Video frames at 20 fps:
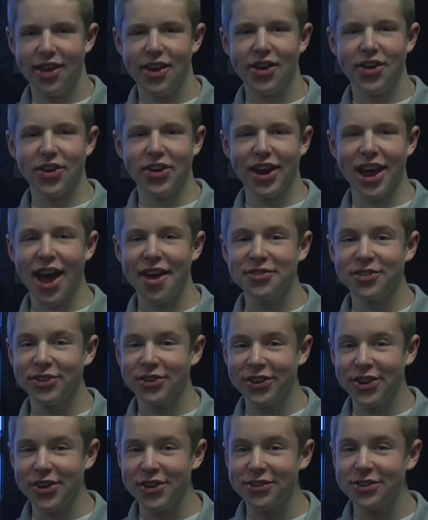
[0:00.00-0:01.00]
Good
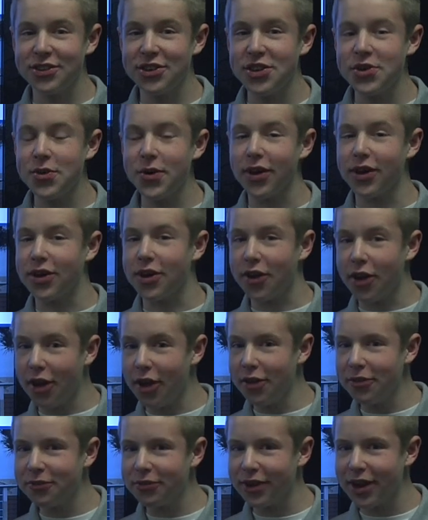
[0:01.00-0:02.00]
afternoon to you. A
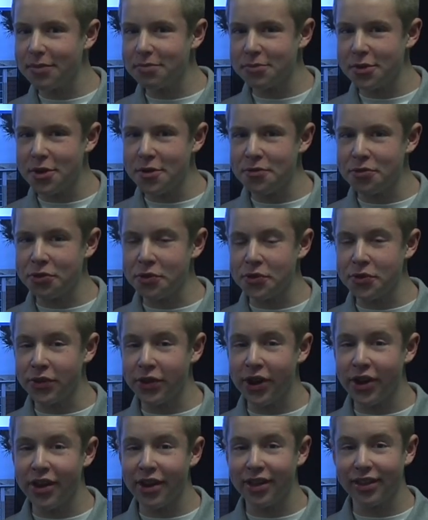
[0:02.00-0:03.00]
cold front moved through
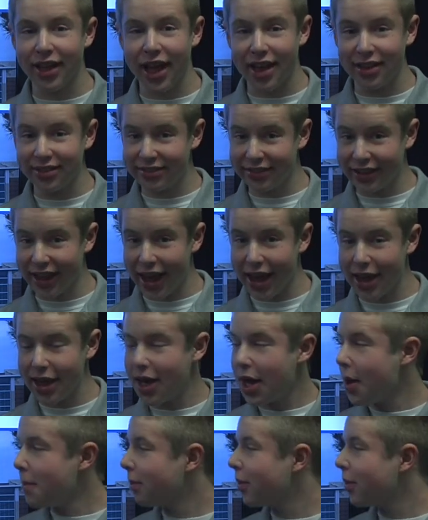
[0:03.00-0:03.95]
the area last night,